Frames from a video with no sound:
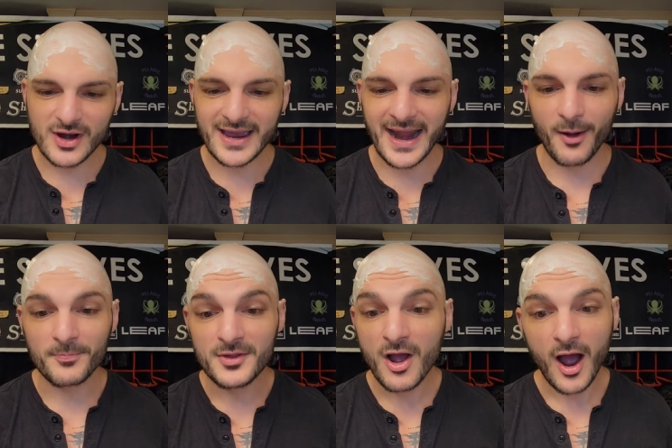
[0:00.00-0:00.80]
try it out.
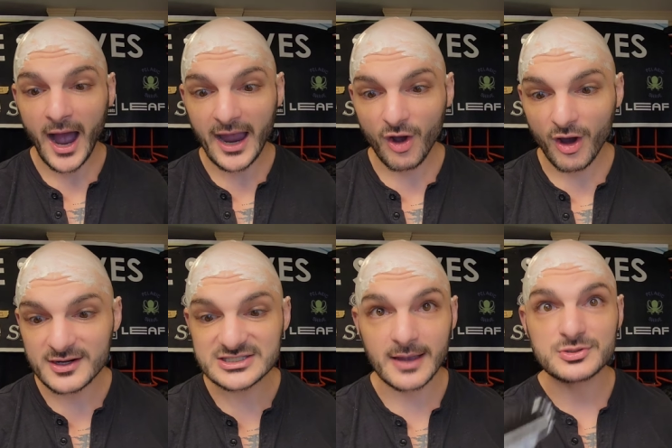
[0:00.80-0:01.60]
I
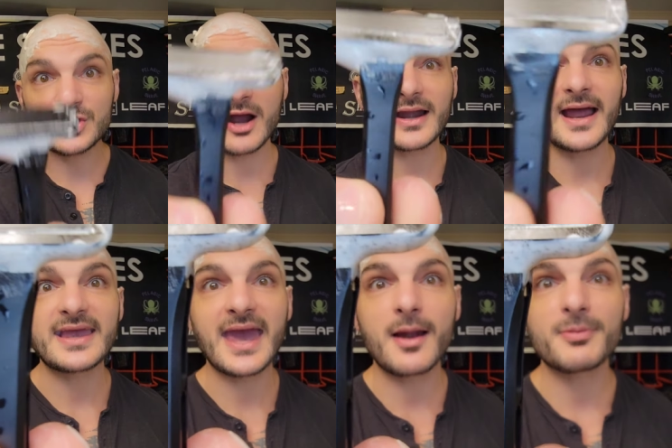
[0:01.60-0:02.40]
honestly, I'm shocked. I
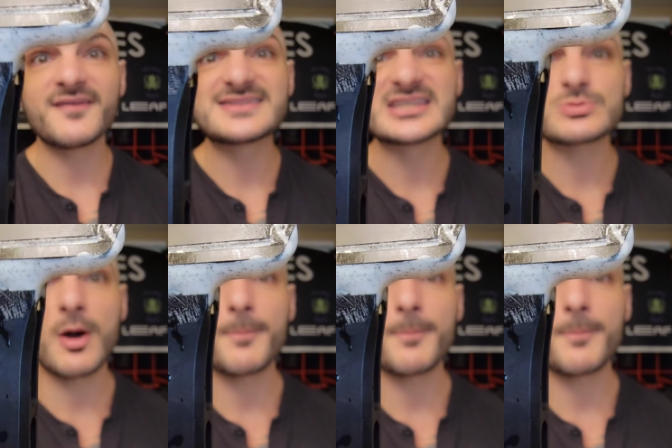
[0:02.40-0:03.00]
cannot believe it's this well